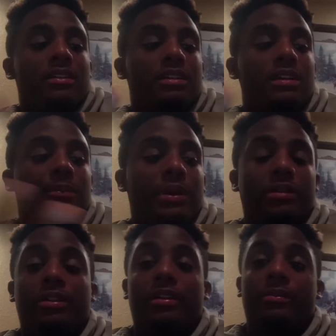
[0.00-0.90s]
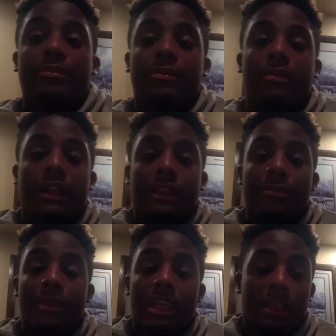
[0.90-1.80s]
Compared to like
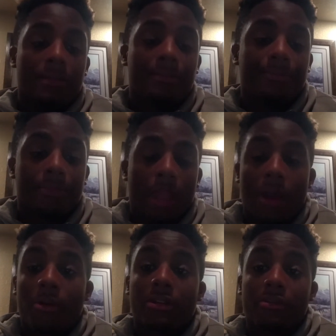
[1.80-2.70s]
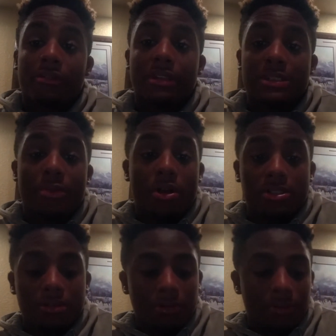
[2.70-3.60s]
me, I went to a really small
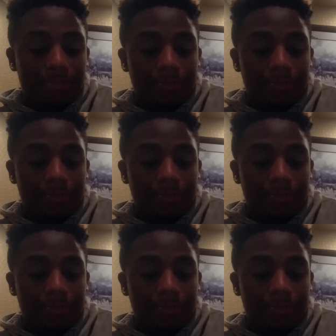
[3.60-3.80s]
school.